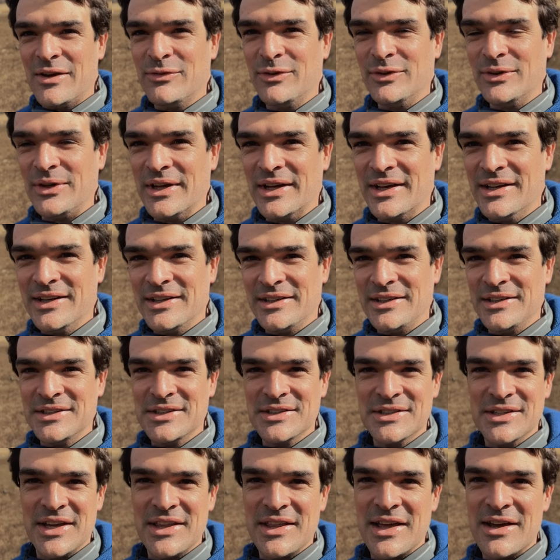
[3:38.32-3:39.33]
I feel like I need
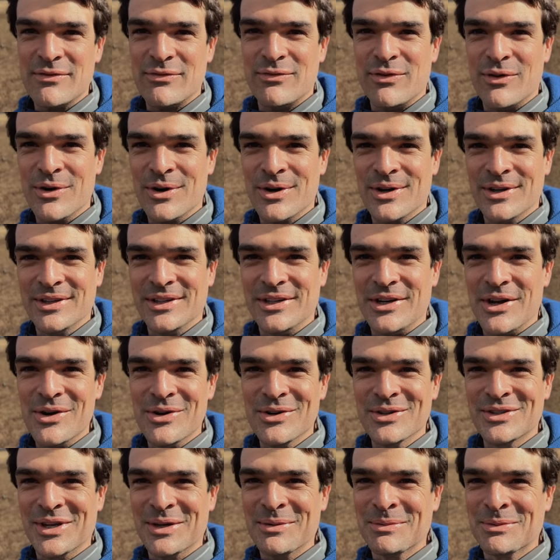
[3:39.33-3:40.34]
to say that for, you know,
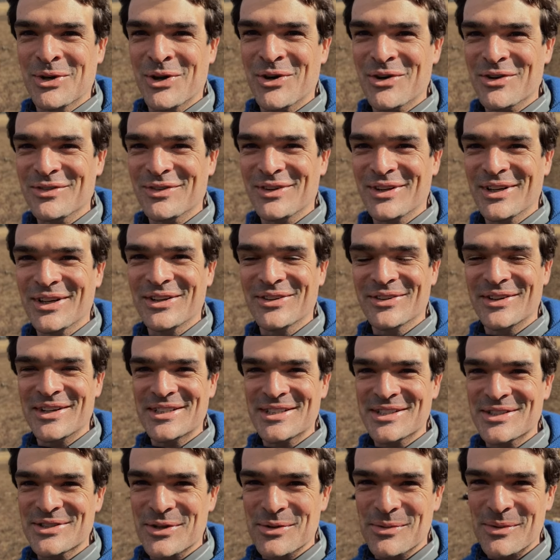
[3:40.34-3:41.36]
some sort of legal
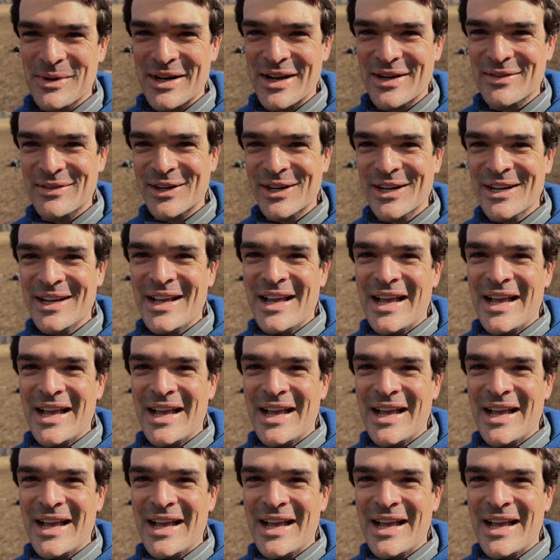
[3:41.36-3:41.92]
reasons or whatever.